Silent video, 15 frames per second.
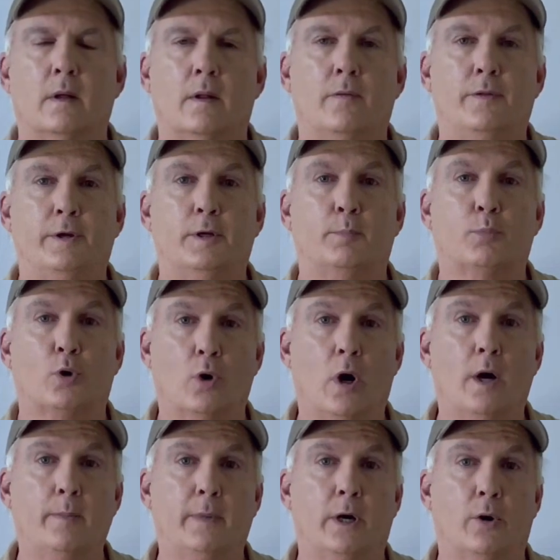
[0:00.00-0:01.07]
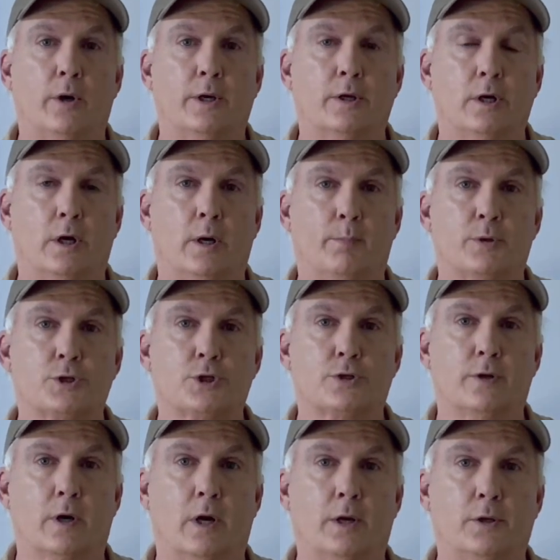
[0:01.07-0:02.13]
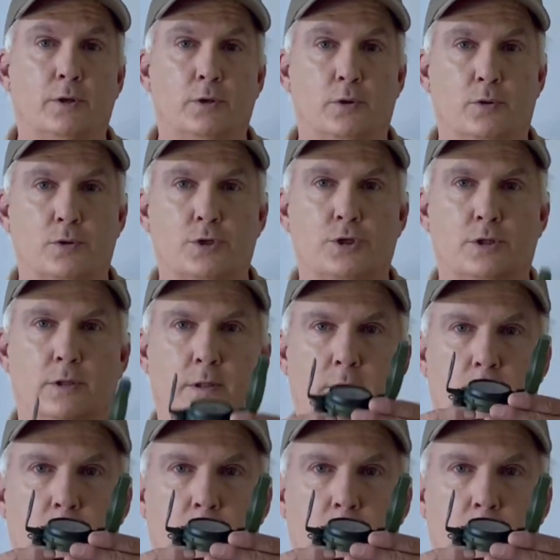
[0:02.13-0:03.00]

The primary compass that I use